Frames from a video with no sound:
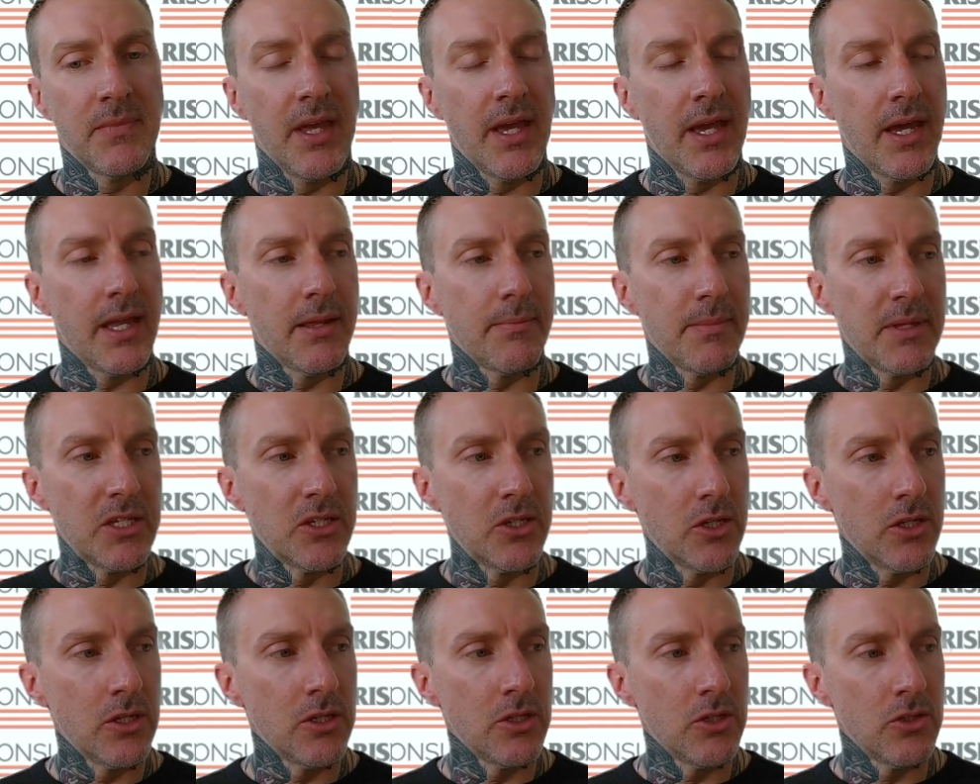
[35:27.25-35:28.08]
Yeah. And I mean,
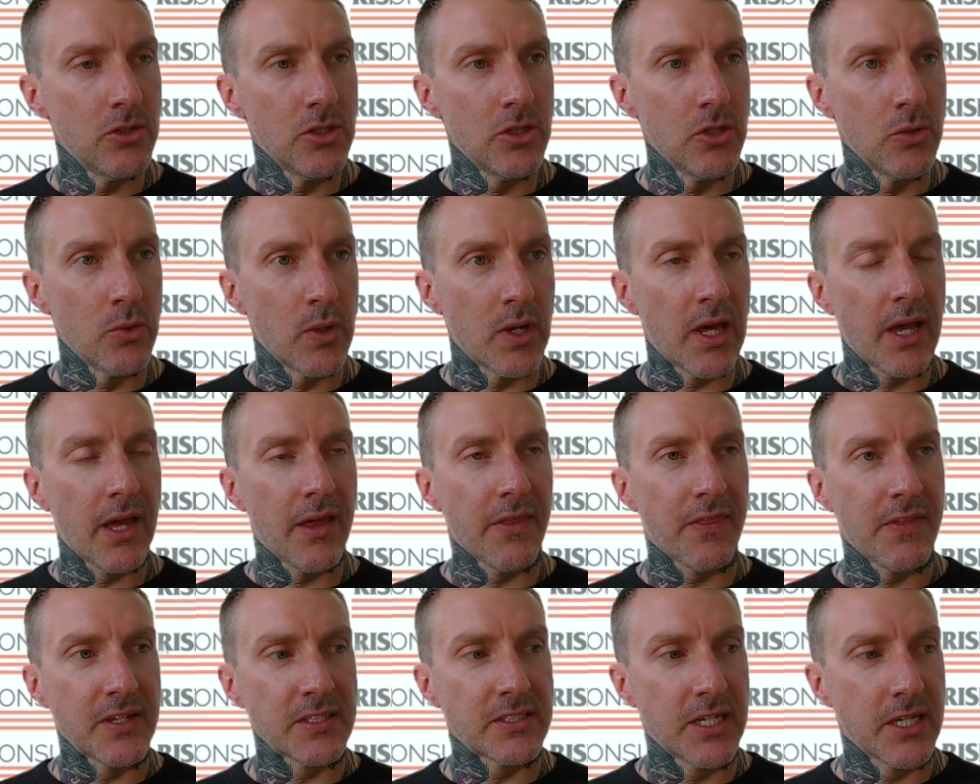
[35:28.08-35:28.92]
you and I
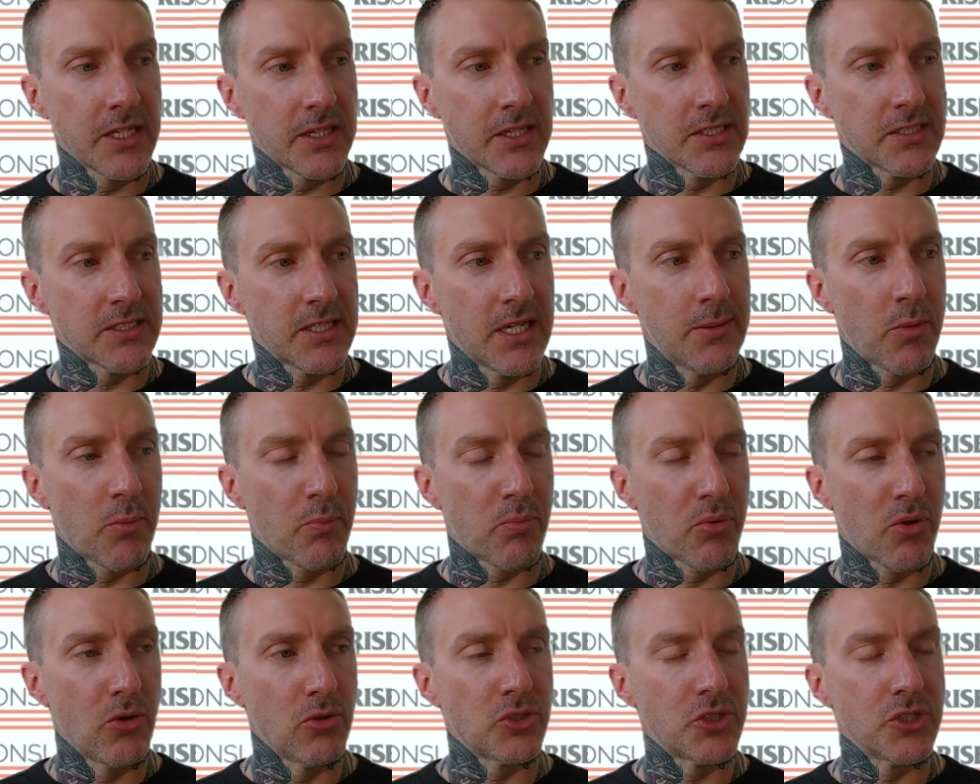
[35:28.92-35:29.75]
think take the same
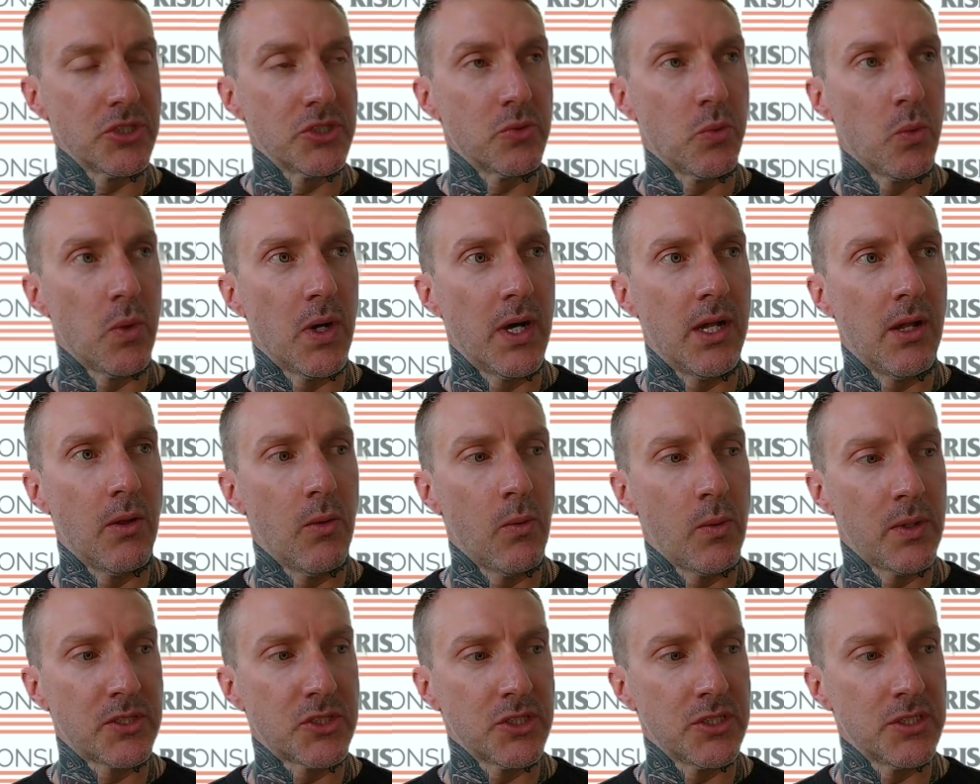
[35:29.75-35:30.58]
approach as well,
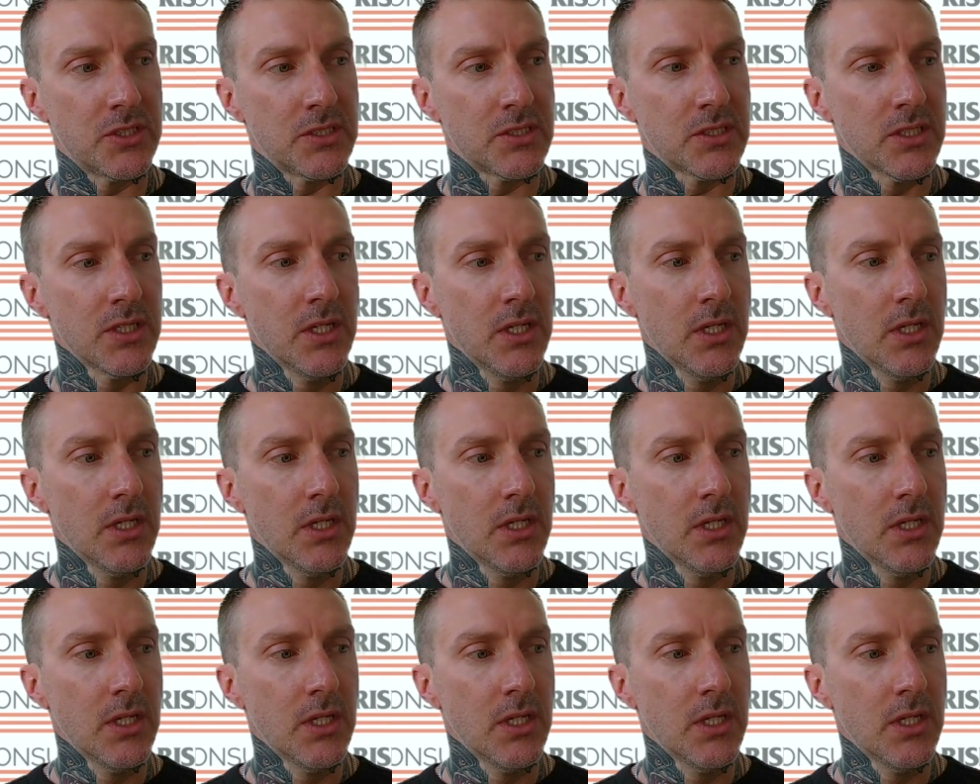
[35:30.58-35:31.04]
which is,